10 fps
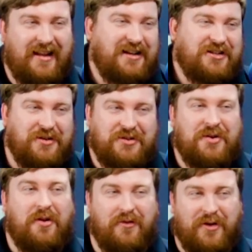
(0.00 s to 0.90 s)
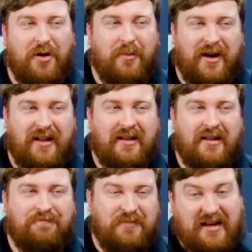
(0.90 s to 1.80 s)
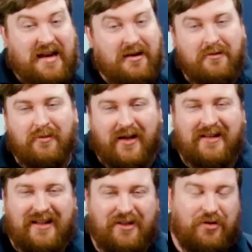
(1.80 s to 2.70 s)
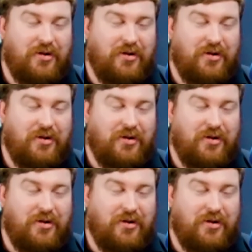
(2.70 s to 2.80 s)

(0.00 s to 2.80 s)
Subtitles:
you can shoot Juno for no money. He didn't, but like you